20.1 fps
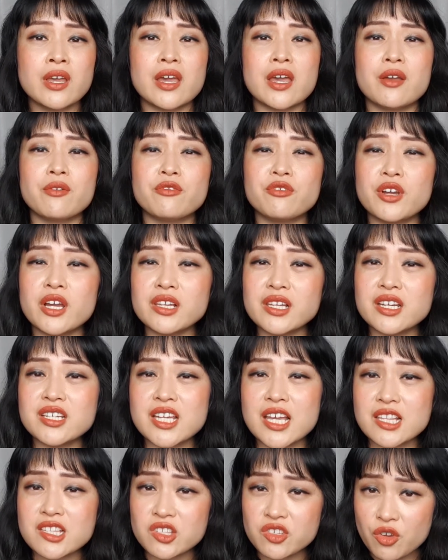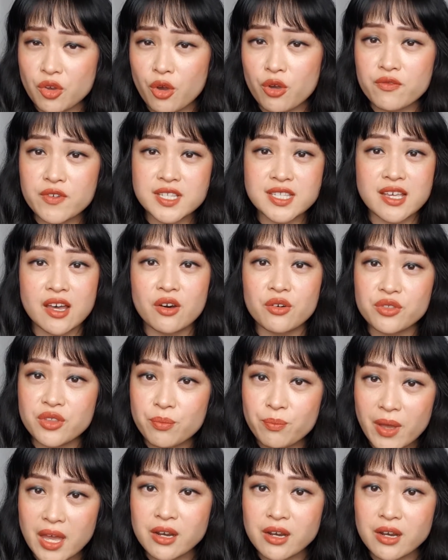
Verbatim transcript: It really tends to oversell the